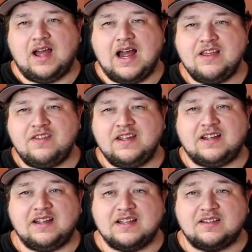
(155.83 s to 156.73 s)
I
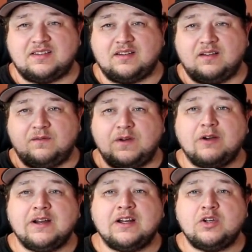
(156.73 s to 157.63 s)
think is
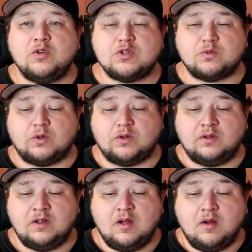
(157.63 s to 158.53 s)
very unusual.